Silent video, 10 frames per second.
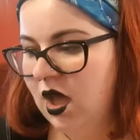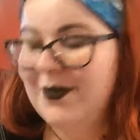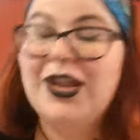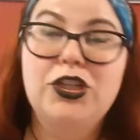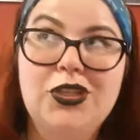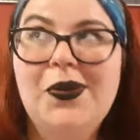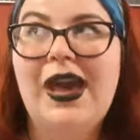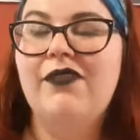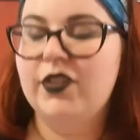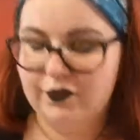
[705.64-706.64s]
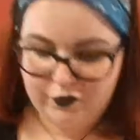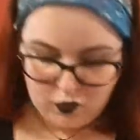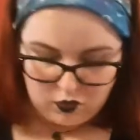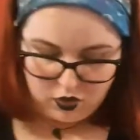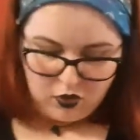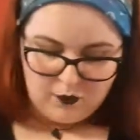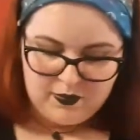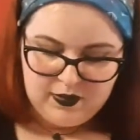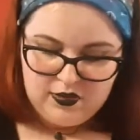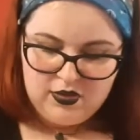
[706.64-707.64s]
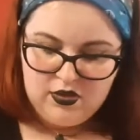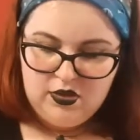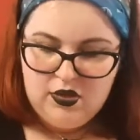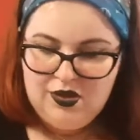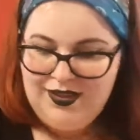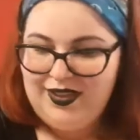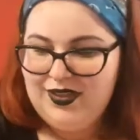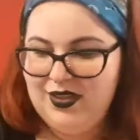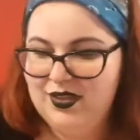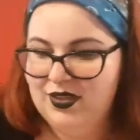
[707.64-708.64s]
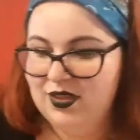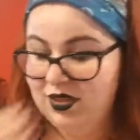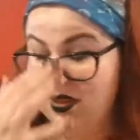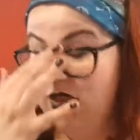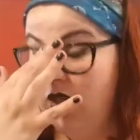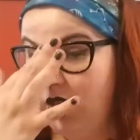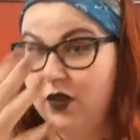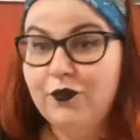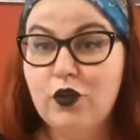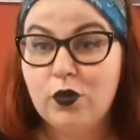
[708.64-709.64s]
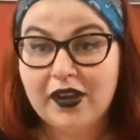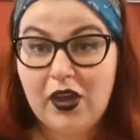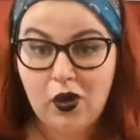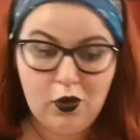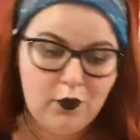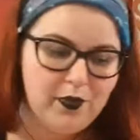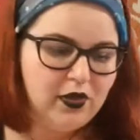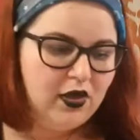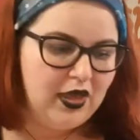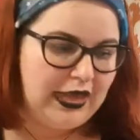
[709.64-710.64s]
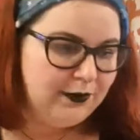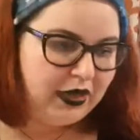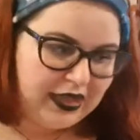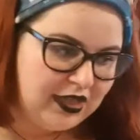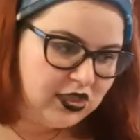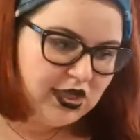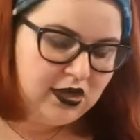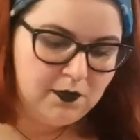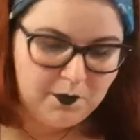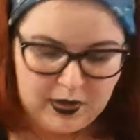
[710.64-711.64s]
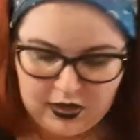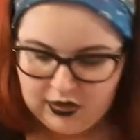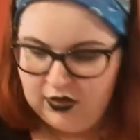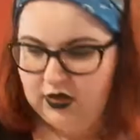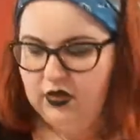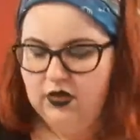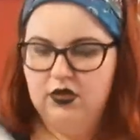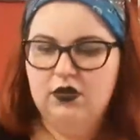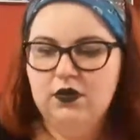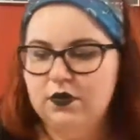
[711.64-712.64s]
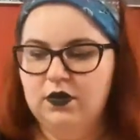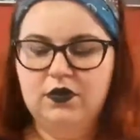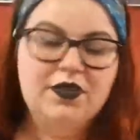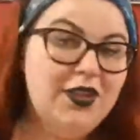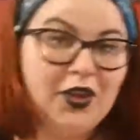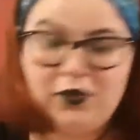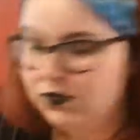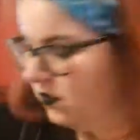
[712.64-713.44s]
I mean, I do have a 4-hob, like, 4-ring hob in my kitchen, but, you know,